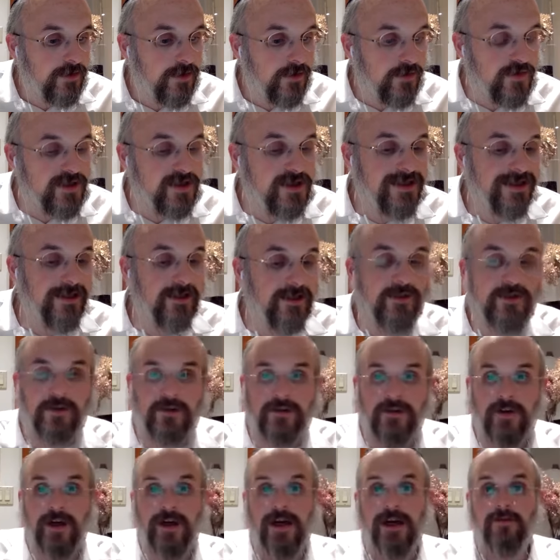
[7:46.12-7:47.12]

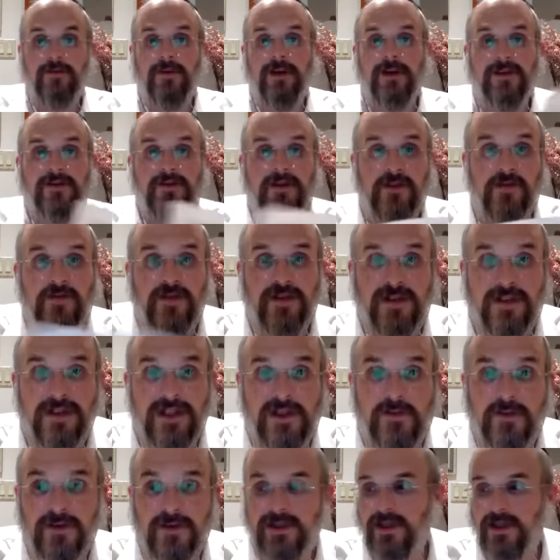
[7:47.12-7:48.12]
Yes, so it's
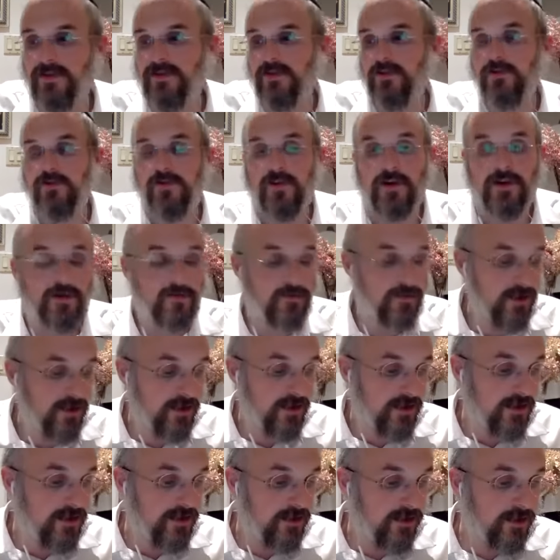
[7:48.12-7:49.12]
each person gives two tefachim.
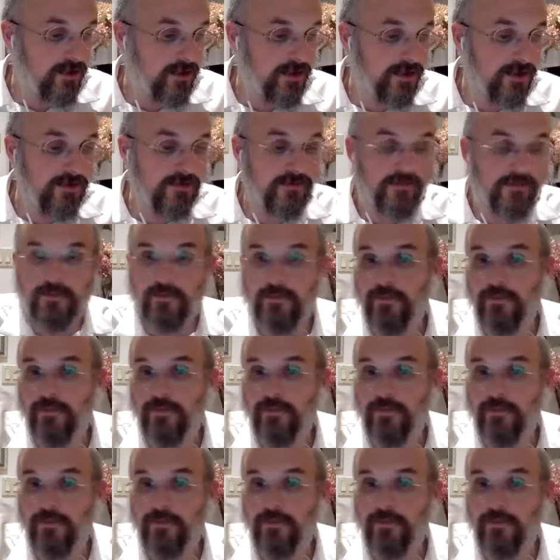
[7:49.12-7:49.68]
Clear?